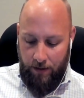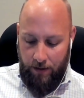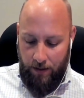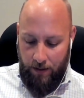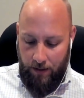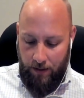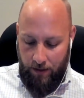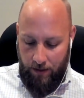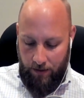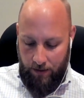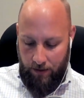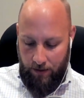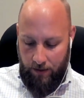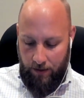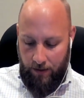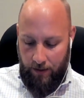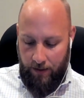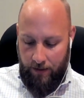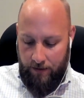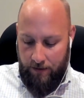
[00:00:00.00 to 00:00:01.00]
And
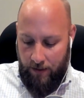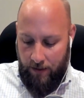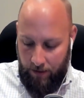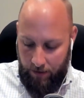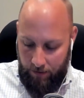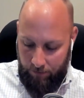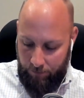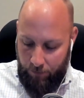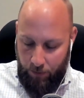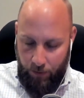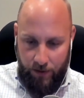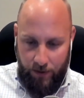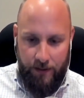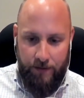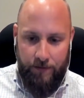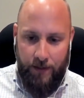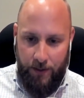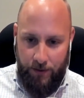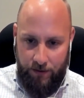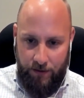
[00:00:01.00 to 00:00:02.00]
it's got
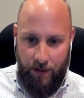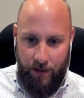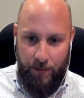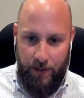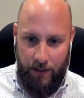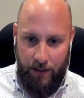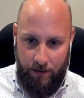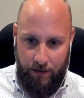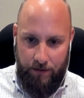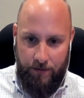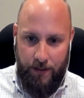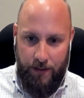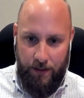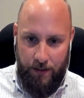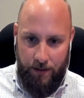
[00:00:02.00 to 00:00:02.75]
14 volts coming out of it.